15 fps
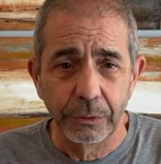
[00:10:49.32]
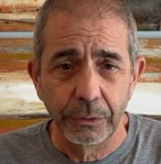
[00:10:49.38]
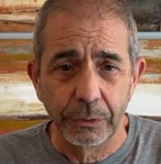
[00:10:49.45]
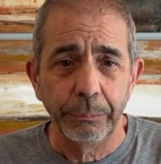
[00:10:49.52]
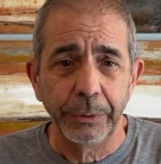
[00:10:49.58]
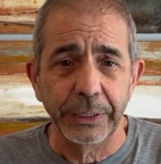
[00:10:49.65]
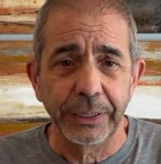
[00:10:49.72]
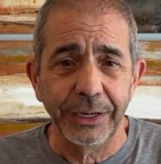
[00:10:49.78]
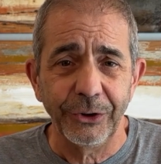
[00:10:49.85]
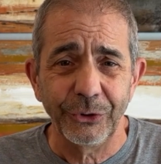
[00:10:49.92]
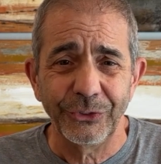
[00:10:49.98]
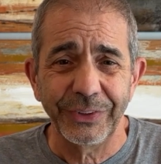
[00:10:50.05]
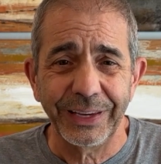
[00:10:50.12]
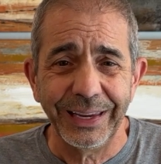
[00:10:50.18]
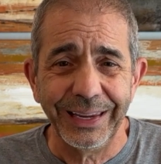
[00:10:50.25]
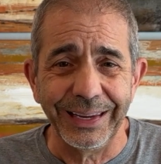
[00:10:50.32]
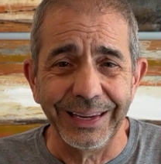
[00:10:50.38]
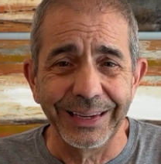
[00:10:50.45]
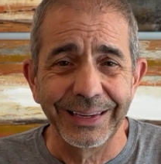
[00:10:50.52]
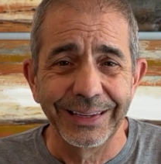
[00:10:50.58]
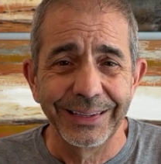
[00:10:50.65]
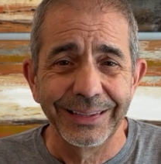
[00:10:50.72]
But here's the
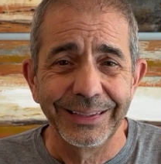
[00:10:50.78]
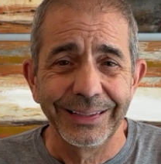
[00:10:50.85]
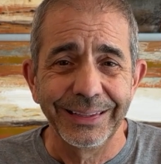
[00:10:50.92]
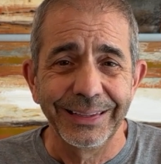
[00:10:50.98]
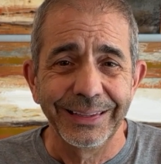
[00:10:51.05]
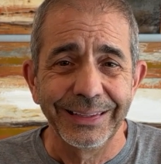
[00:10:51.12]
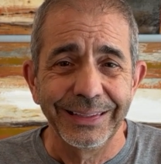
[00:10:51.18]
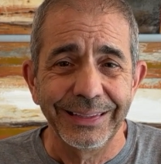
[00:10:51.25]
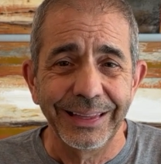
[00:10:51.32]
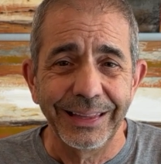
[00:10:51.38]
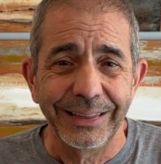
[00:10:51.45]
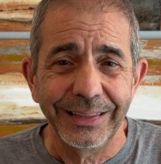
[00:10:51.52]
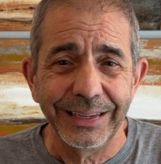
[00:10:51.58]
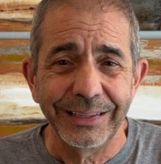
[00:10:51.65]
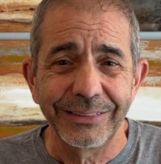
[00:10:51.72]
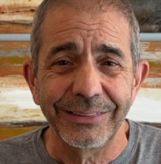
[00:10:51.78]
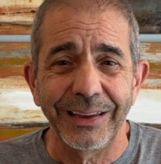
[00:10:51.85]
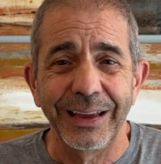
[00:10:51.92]
key. The things